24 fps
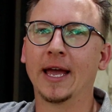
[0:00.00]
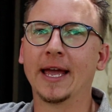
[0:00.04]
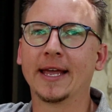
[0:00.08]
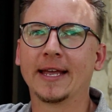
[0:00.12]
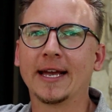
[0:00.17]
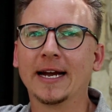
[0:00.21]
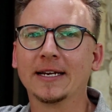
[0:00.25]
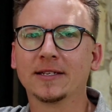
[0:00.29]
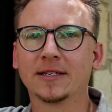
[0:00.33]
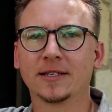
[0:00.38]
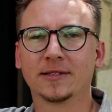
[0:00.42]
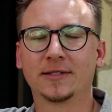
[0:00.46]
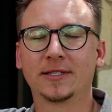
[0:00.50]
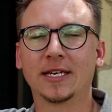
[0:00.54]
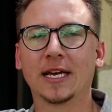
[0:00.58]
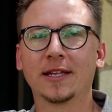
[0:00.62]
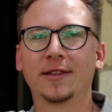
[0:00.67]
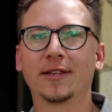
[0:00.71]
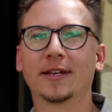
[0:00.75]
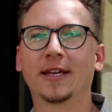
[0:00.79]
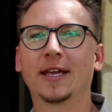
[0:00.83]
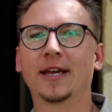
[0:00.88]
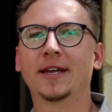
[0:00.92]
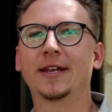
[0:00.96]
Hey guys, it's
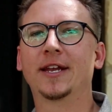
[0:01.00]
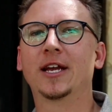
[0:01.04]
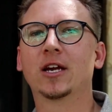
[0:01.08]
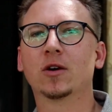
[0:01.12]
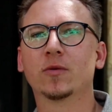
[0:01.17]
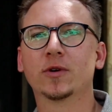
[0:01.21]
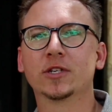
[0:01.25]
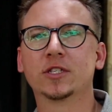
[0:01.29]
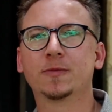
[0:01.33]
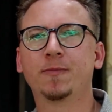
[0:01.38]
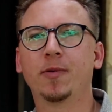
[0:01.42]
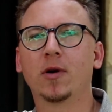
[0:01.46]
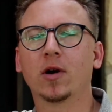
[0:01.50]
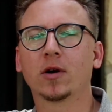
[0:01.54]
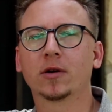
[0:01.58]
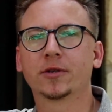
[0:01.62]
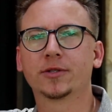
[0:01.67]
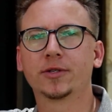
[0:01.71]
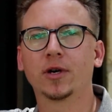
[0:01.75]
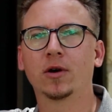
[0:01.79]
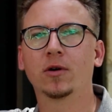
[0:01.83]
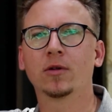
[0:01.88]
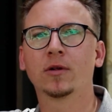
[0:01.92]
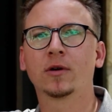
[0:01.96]
Seth again here with
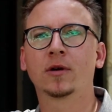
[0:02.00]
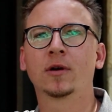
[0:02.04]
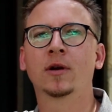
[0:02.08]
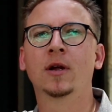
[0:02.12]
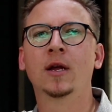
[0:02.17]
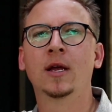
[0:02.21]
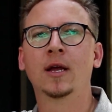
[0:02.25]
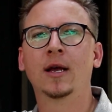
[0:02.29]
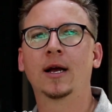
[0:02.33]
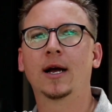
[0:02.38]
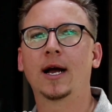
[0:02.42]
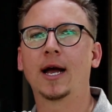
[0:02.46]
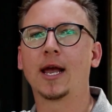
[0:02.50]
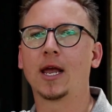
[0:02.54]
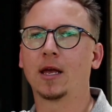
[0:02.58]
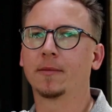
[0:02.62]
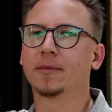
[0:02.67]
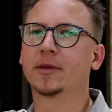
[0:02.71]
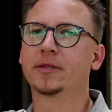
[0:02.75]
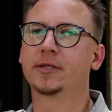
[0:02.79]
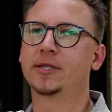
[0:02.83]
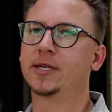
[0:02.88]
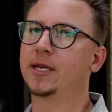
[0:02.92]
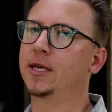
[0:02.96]
Spark Solar. I
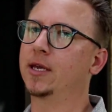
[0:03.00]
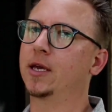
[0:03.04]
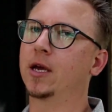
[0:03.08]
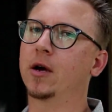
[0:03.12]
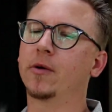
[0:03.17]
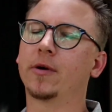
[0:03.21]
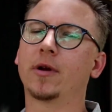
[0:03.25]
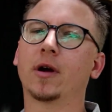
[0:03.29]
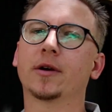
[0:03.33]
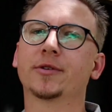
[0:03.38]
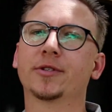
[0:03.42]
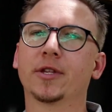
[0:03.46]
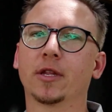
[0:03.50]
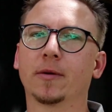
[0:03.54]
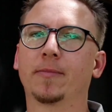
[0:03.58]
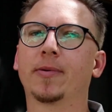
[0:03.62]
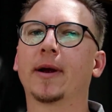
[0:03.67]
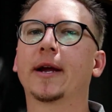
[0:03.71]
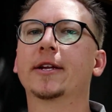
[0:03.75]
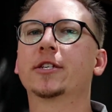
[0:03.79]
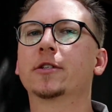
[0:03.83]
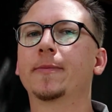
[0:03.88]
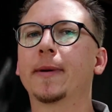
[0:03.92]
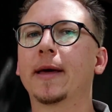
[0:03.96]
am the CEO and also the
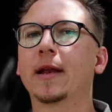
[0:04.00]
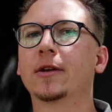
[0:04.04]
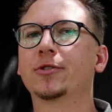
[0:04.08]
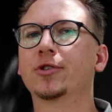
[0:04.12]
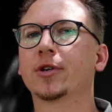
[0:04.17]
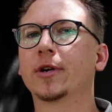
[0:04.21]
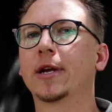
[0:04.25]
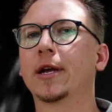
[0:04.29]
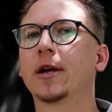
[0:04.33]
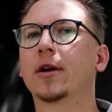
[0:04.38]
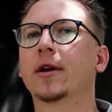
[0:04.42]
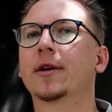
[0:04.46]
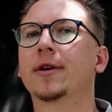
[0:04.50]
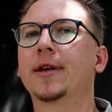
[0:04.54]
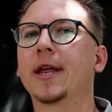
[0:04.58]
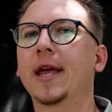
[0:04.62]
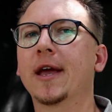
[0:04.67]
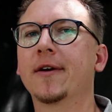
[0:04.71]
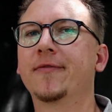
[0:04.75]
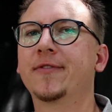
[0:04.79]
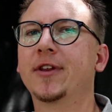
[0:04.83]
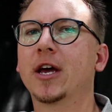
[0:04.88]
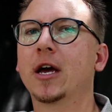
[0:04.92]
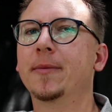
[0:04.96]
branch manager here in
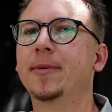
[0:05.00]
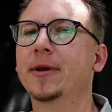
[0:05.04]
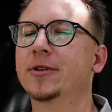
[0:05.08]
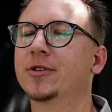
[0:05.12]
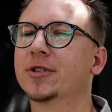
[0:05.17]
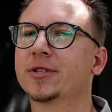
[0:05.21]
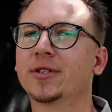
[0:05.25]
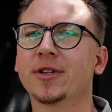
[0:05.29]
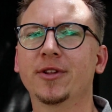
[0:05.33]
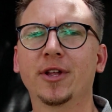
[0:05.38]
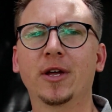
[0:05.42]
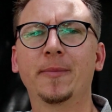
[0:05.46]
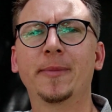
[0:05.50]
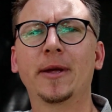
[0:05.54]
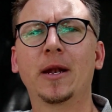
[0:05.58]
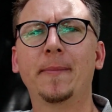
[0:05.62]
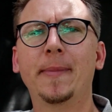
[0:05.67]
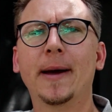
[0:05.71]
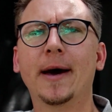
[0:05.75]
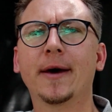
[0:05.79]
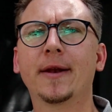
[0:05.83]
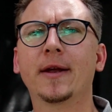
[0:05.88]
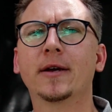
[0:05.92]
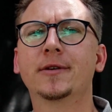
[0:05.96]
DFW. Just a little bit
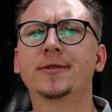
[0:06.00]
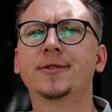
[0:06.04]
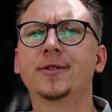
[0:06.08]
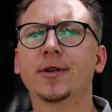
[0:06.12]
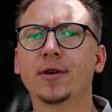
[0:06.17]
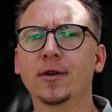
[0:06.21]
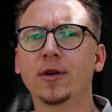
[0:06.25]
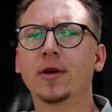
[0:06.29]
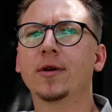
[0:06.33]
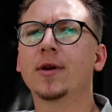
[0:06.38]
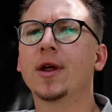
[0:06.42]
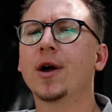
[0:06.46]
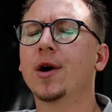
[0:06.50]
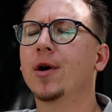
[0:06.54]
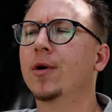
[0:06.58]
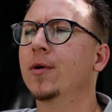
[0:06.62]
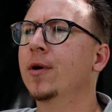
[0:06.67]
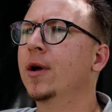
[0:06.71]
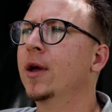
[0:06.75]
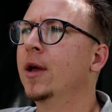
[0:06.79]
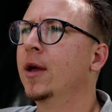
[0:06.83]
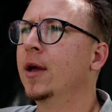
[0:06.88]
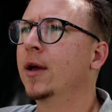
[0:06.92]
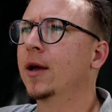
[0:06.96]
about us so you know
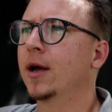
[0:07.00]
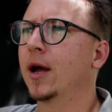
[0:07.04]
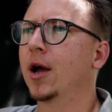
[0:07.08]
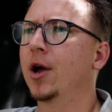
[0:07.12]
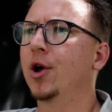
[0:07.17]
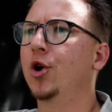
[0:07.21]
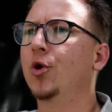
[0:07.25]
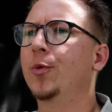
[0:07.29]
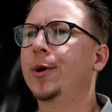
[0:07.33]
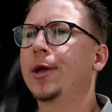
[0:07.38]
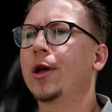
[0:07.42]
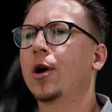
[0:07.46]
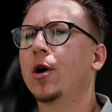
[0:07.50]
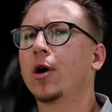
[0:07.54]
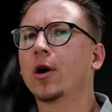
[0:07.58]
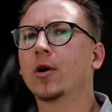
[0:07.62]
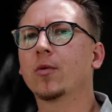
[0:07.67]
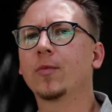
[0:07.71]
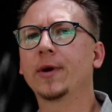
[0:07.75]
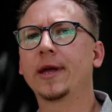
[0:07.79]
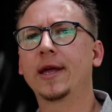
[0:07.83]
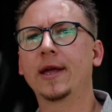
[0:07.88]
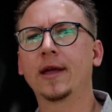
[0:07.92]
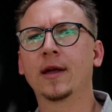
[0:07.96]
uh, who we
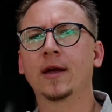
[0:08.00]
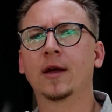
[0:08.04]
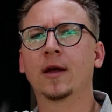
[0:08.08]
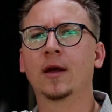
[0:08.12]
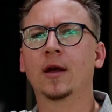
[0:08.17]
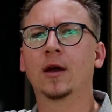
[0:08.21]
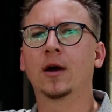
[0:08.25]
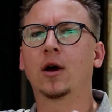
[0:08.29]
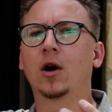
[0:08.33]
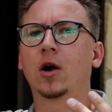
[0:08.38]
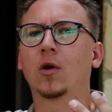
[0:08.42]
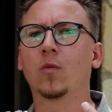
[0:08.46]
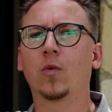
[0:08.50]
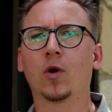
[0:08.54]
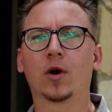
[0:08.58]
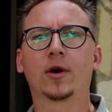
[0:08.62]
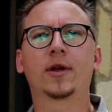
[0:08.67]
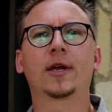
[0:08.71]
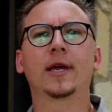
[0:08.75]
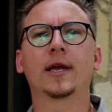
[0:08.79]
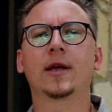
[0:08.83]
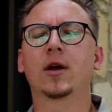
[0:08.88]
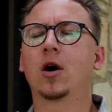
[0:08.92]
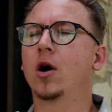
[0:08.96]
are. We are
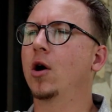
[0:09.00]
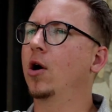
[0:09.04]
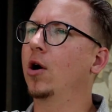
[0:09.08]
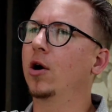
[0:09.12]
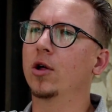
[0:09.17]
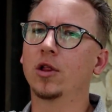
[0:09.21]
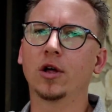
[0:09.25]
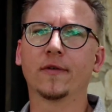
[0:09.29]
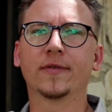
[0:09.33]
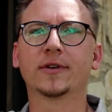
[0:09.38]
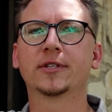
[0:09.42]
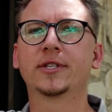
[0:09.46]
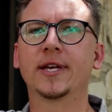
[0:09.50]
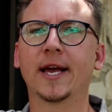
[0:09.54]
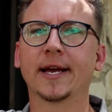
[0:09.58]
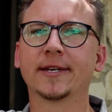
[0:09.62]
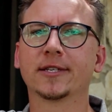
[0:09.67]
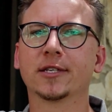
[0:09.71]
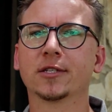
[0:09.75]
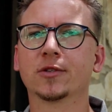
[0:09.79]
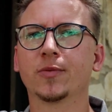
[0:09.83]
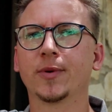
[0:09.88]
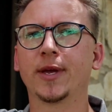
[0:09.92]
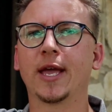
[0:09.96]
working all over
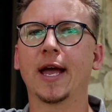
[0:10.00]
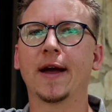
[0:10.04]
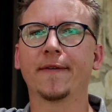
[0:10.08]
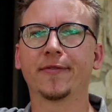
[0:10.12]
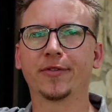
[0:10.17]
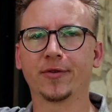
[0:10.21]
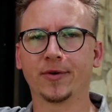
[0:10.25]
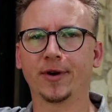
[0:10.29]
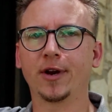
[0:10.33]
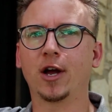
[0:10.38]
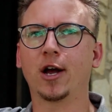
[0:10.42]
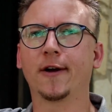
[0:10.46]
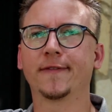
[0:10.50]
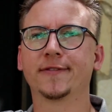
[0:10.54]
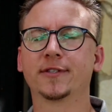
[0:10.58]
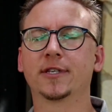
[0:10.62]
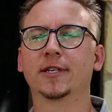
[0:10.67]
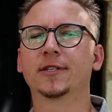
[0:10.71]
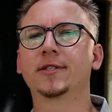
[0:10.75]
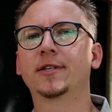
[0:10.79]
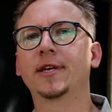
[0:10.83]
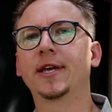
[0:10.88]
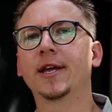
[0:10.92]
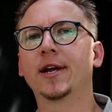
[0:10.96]
Texas. We have three
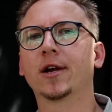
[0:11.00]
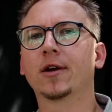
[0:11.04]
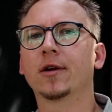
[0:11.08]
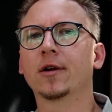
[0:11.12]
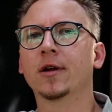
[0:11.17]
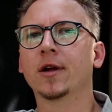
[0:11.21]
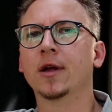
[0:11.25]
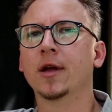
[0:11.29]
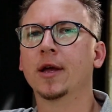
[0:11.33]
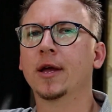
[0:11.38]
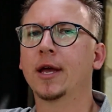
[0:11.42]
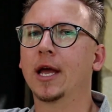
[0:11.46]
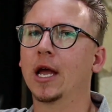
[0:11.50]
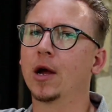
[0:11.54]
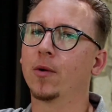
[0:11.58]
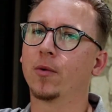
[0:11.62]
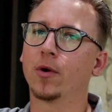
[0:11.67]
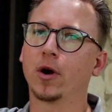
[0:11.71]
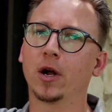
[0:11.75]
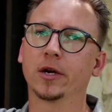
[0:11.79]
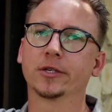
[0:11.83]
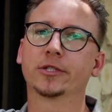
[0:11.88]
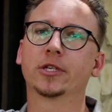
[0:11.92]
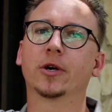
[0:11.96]
offices here and
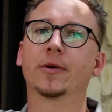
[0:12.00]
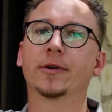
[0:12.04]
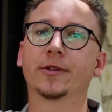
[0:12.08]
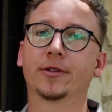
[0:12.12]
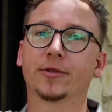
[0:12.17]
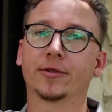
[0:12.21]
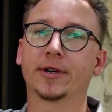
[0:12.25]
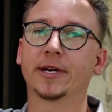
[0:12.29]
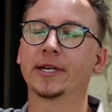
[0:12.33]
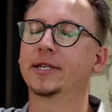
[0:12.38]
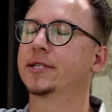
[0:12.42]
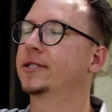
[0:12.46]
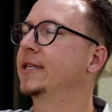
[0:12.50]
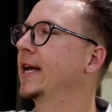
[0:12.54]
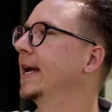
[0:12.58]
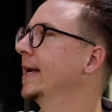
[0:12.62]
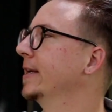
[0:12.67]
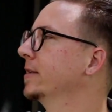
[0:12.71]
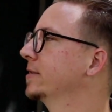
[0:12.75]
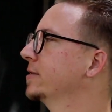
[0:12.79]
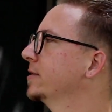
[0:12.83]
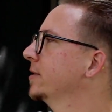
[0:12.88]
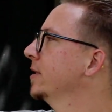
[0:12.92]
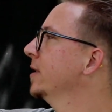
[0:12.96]
we're also in three
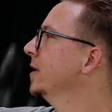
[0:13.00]
states.